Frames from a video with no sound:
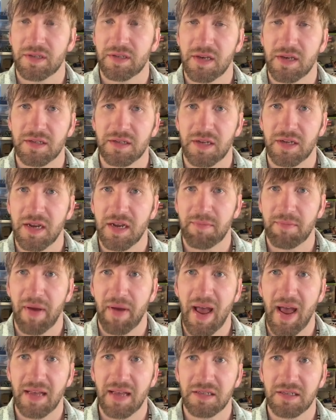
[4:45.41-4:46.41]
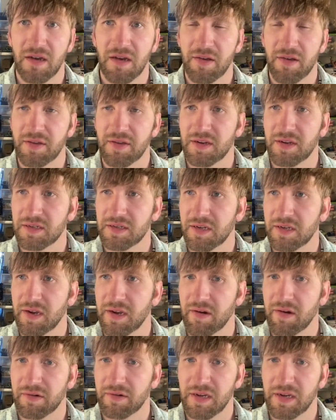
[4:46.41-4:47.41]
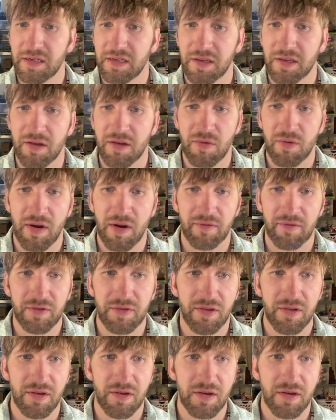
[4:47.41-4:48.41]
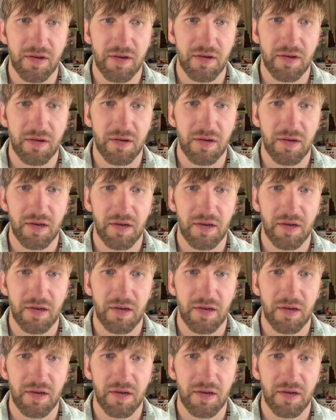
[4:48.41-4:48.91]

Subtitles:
These did pass authenticity guarantees, so they went off to the